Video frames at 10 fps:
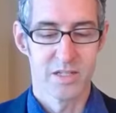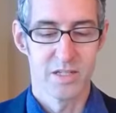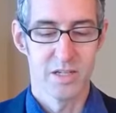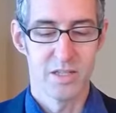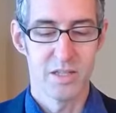
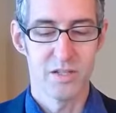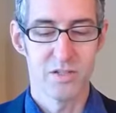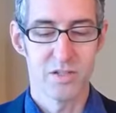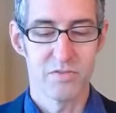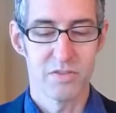And then there's
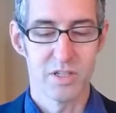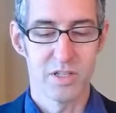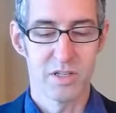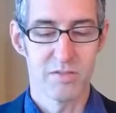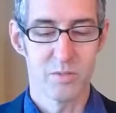the feeling
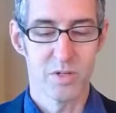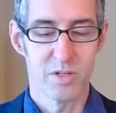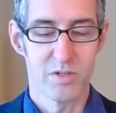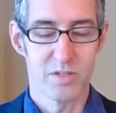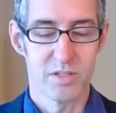of the
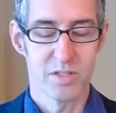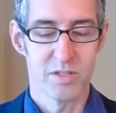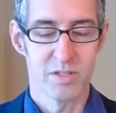bones.